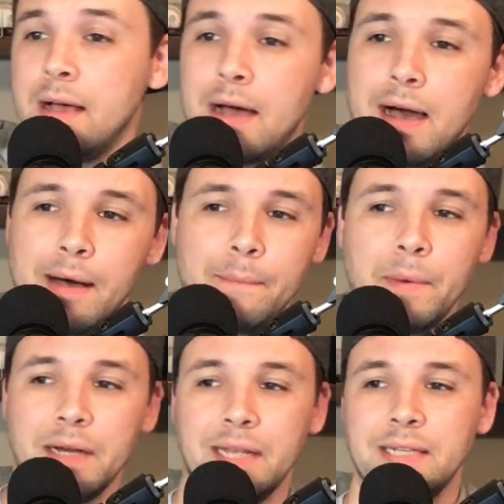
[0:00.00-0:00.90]

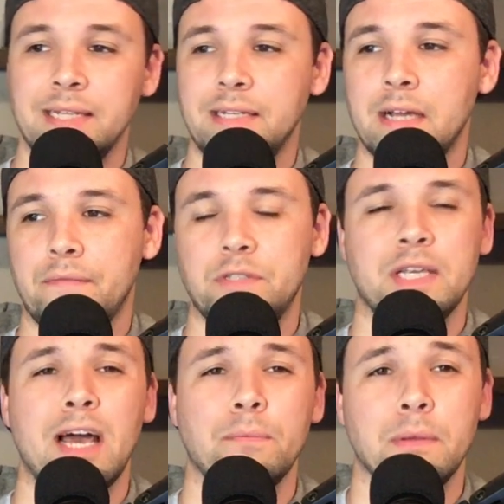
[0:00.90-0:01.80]
But he did enough to
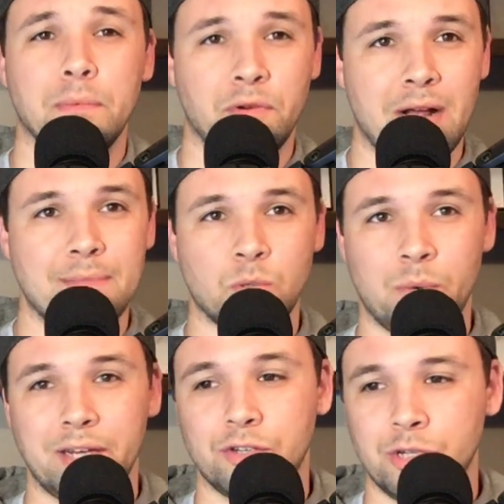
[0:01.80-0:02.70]
help the Blue Crabs
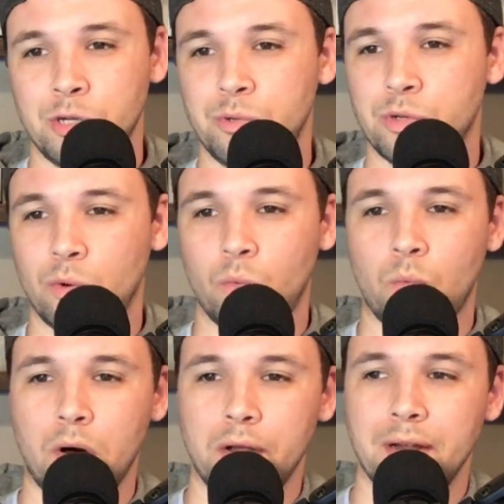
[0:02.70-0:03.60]
win
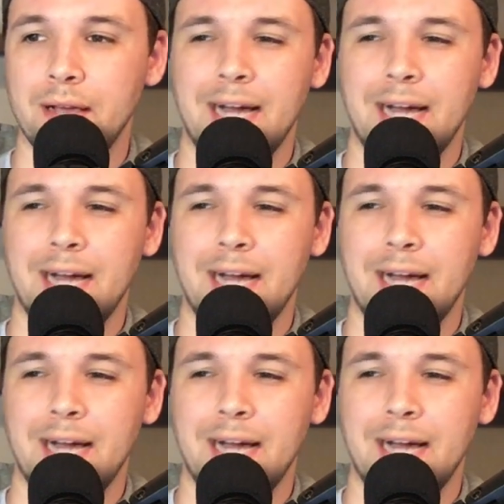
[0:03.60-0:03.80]
2-1.